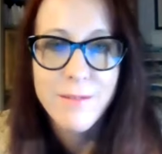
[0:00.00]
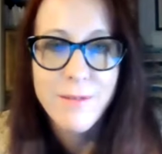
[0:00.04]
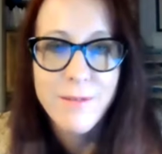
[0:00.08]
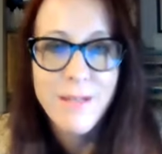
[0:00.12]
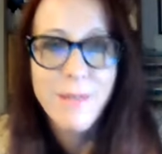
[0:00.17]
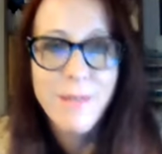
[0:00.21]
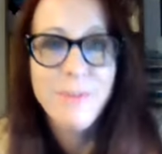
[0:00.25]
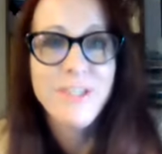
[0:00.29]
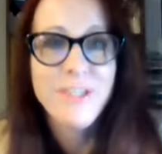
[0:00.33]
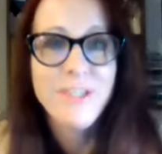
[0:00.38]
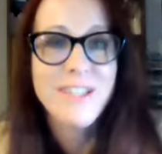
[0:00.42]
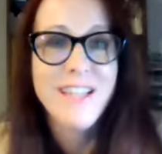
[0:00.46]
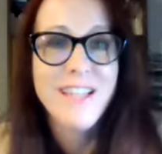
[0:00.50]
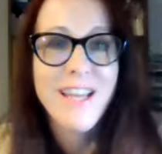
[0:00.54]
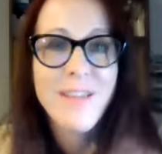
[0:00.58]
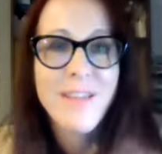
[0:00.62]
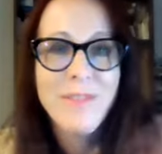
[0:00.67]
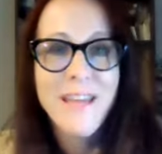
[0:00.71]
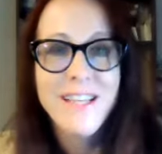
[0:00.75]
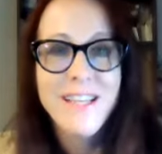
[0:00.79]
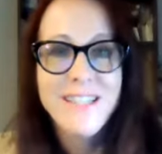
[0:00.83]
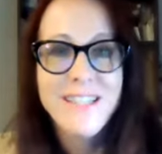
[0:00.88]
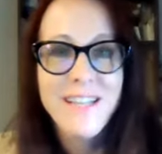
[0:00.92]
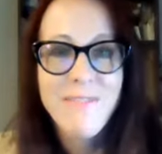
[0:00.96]
let me just say,
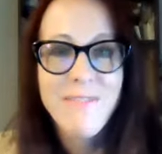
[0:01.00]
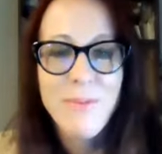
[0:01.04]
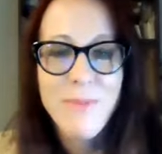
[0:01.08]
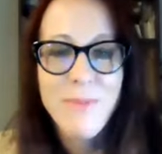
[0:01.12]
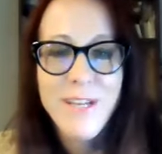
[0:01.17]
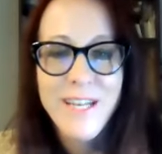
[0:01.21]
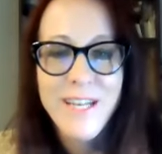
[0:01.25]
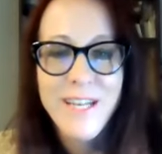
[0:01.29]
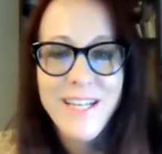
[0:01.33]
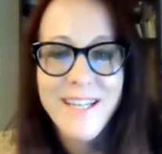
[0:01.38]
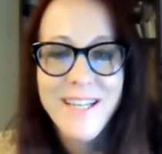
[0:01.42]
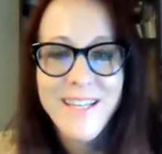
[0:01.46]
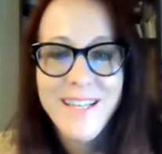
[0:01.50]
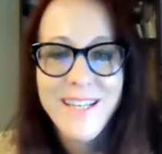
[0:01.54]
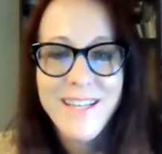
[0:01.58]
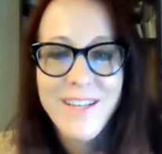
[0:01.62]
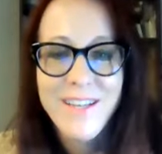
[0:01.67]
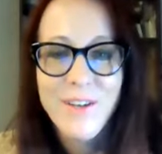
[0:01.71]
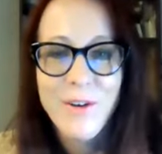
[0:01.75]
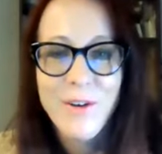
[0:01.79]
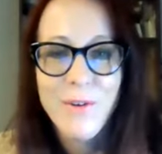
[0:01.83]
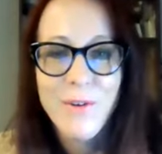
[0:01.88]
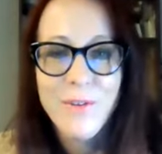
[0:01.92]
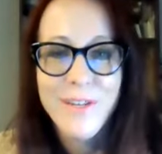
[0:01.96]
thanks everybody.
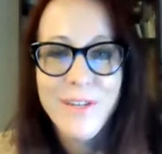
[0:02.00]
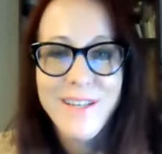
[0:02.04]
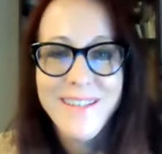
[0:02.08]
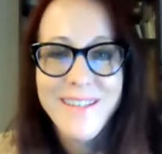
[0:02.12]
Hold on.